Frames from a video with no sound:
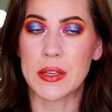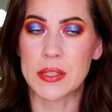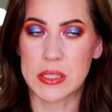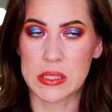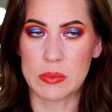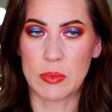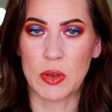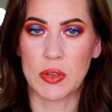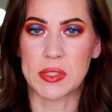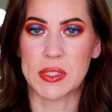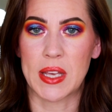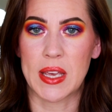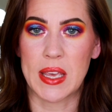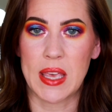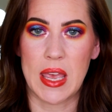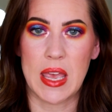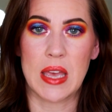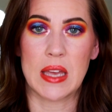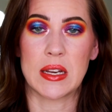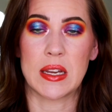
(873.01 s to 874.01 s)
it smells like
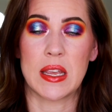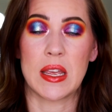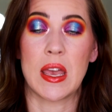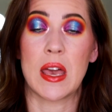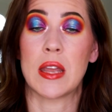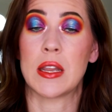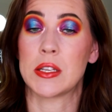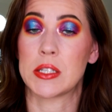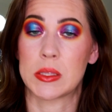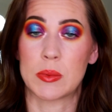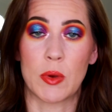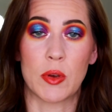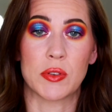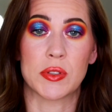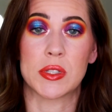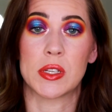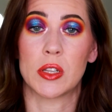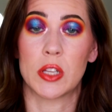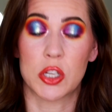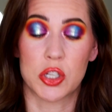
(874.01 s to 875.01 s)
candy, and it smells
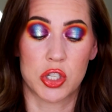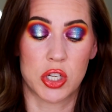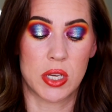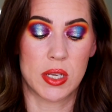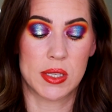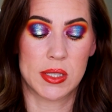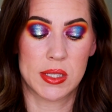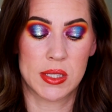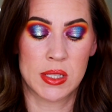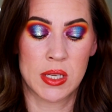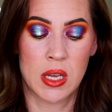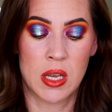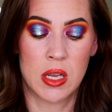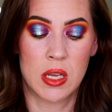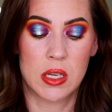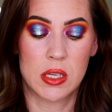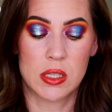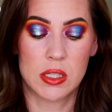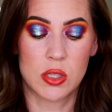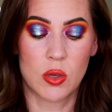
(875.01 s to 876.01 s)
delicious.
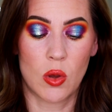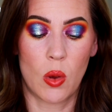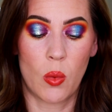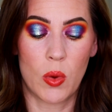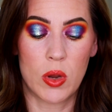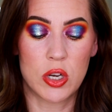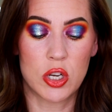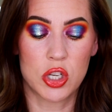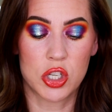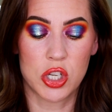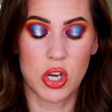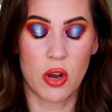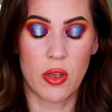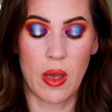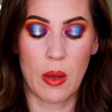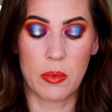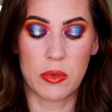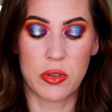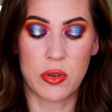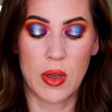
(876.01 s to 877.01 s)
So I wanted to share
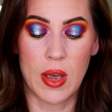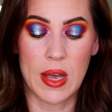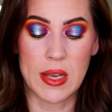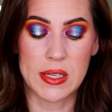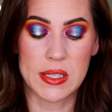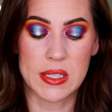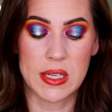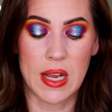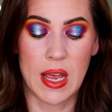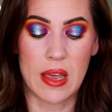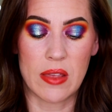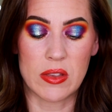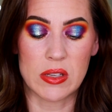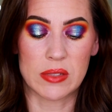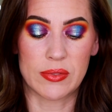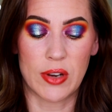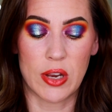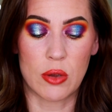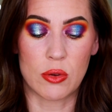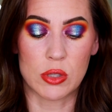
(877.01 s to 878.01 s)
that with you guys today in this
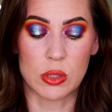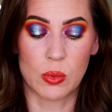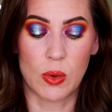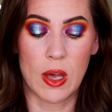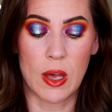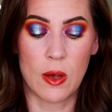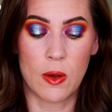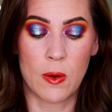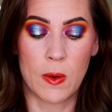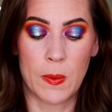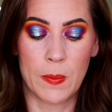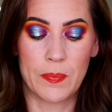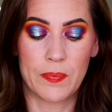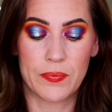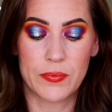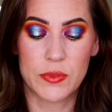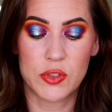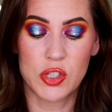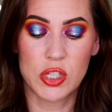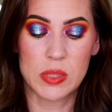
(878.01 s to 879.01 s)
video as well,
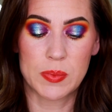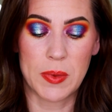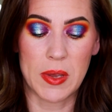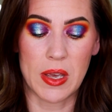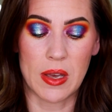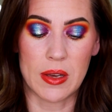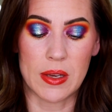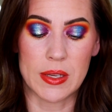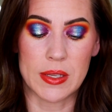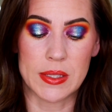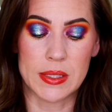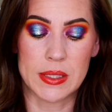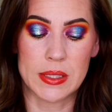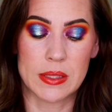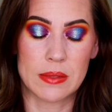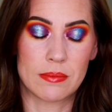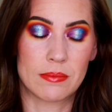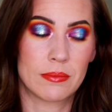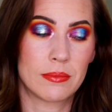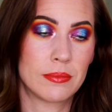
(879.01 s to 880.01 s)
just
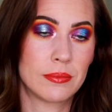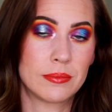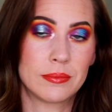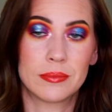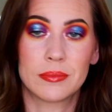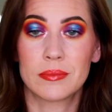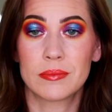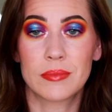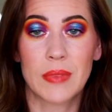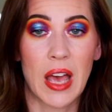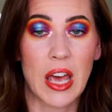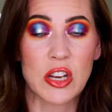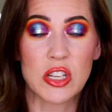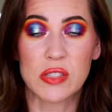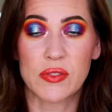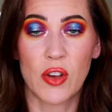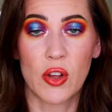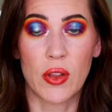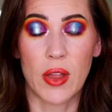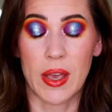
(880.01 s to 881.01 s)
because I just
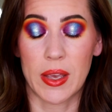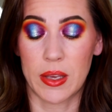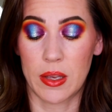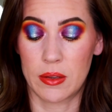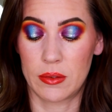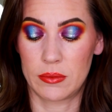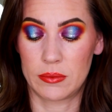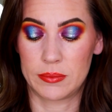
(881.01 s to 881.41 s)
felt like it.